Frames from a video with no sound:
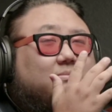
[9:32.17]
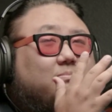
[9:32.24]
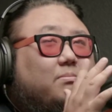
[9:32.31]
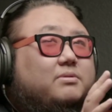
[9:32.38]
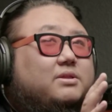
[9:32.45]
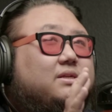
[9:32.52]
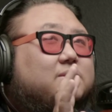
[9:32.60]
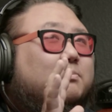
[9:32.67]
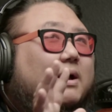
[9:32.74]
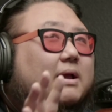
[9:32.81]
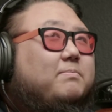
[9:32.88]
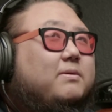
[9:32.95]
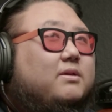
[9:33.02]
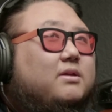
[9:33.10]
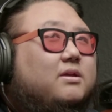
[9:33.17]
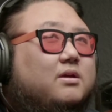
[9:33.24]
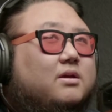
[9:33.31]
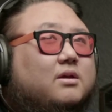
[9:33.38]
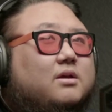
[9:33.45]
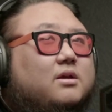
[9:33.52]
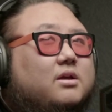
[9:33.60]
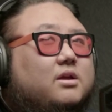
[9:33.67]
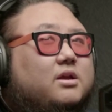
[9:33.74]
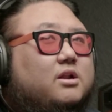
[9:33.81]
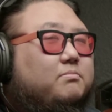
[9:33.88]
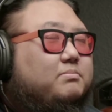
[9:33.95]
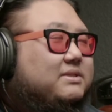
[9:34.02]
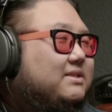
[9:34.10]
this might be, you
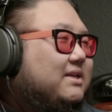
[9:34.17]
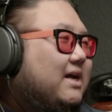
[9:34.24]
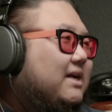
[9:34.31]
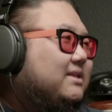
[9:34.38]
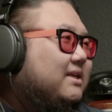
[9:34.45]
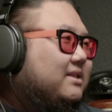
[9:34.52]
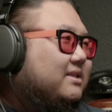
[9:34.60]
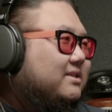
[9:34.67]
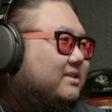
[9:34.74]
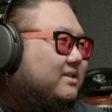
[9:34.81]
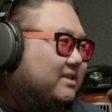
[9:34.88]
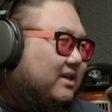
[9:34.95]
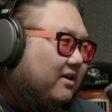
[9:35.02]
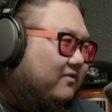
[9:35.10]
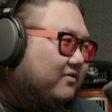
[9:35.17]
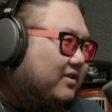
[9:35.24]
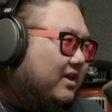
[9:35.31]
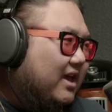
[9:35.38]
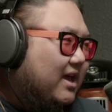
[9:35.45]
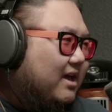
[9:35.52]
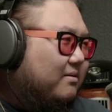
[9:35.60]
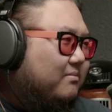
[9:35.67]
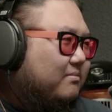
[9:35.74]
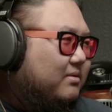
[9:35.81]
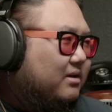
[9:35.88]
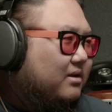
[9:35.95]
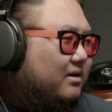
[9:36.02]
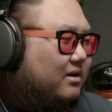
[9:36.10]
know, besides like the self-cam
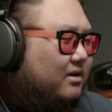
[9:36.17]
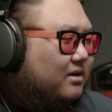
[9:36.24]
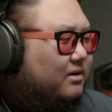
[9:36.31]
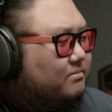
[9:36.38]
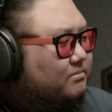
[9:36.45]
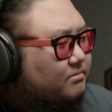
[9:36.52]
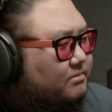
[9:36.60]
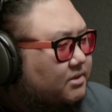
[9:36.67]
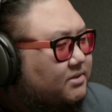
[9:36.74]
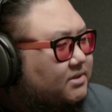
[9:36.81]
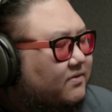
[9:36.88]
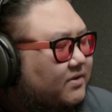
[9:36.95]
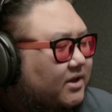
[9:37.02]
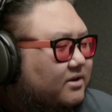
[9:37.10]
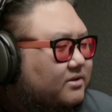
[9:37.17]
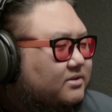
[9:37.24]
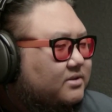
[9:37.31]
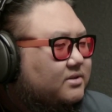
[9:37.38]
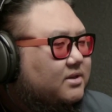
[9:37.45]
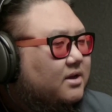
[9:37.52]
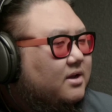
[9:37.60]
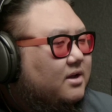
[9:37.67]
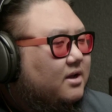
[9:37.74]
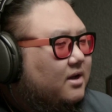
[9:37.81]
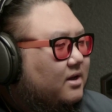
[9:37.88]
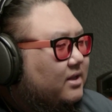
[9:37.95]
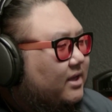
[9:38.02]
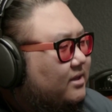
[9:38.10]
music videos,
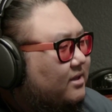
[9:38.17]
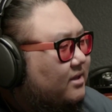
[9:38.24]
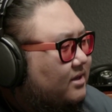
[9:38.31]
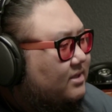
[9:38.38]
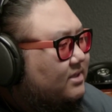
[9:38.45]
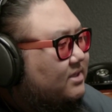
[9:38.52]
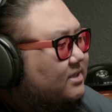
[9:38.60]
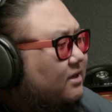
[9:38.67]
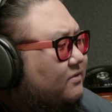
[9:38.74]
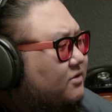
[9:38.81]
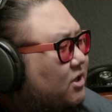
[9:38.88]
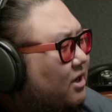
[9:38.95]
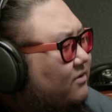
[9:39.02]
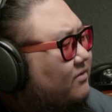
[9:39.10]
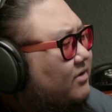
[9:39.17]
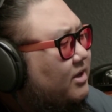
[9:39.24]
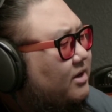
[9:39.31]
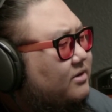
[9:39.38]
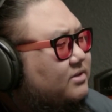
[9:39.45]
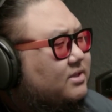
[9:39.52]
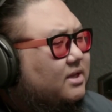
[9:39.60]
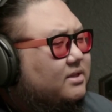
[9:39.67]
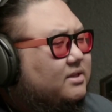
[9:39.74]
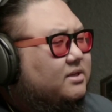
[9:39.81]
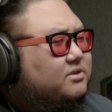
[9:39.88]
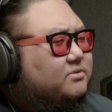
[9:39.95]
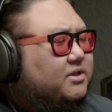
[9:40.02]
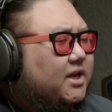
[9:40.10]
like the self-shot videos that they
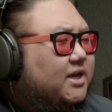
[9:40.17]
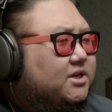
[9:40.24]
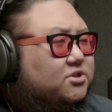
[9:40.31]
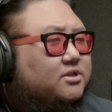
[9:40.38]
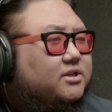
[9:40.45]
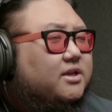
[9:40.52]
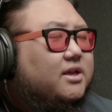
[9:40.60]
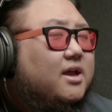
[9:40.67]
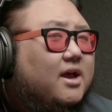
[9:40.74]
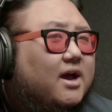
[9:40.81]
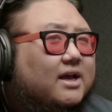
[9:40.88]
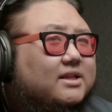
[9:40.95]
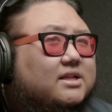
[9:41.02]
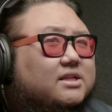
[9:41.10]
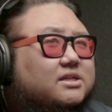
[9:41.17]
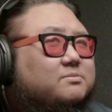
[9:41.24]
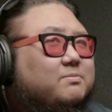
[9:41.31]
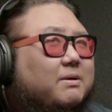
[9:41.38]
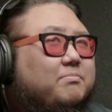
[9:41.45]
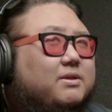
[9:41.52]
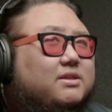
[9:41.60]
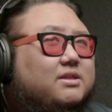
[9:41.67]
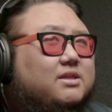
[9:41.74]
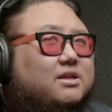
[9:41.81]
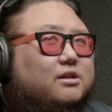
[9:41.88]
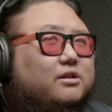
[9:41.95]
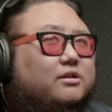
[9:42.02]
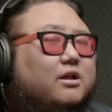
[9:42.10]
do occasionally, I think this might be
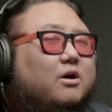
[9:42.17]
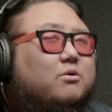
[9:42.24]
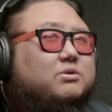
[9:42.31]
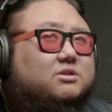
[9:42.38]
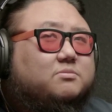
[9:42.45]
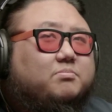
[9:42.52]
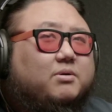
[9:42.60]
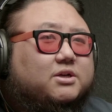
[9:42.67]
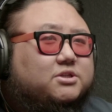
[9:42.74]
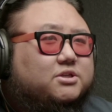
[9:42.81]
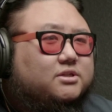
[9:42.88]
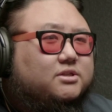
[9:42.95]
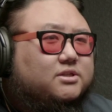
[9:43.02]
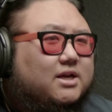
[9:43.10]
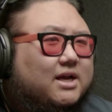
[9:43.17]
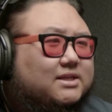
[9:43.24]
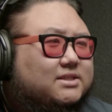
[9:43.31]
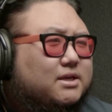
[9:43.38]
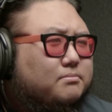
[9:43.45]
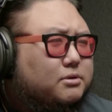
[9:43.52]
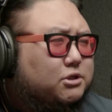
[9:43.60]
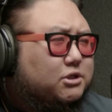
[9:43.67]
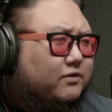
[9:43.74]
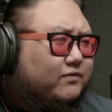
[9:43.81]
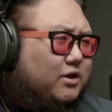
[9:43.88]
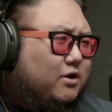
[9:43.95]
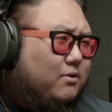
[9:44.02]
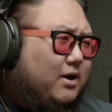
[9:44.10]
the lowest budget SM music
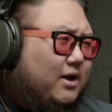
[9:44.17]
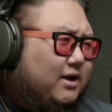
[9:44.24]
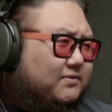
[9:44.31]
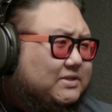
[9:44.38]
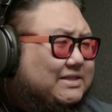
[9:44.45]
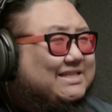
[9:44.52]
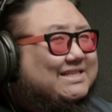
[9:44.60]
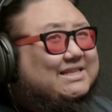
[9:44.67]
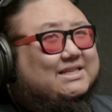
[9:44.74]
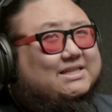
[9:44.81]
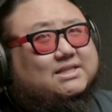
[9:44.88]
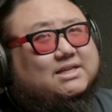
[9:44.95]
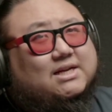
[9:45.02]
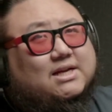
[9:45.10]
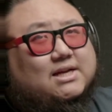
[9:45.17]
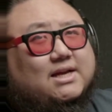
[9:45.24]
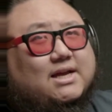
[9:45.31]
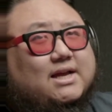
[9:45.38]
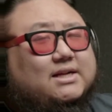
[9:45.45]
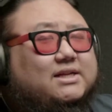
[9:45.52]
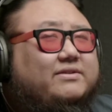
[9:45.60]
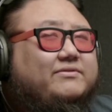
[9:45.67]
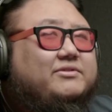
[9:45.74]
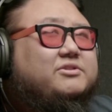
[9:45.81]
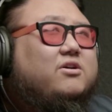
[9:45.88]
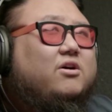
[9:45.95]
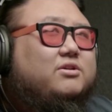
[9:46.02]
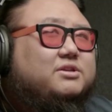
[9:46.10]
video I've seen. And even
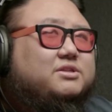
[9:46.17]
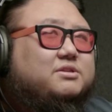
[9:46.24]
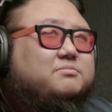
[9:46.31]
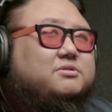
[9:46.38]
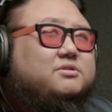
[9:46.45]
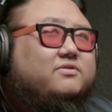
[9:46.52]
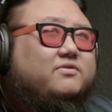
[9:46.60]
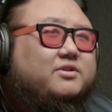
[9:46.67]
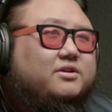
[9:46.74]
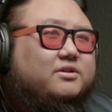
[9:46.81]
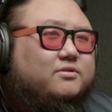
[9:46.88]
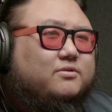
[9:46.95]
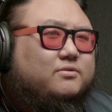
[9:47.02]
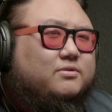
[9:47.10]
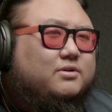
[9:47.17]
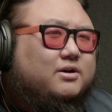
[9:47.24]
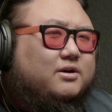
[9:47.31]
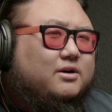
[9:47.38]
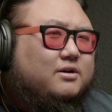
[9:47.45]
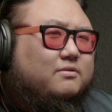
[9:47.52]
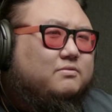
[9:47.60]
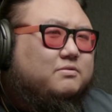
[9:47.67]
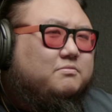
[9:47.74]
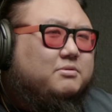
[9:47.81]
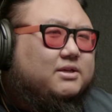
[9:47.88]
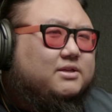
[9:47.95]
to call this a music video would be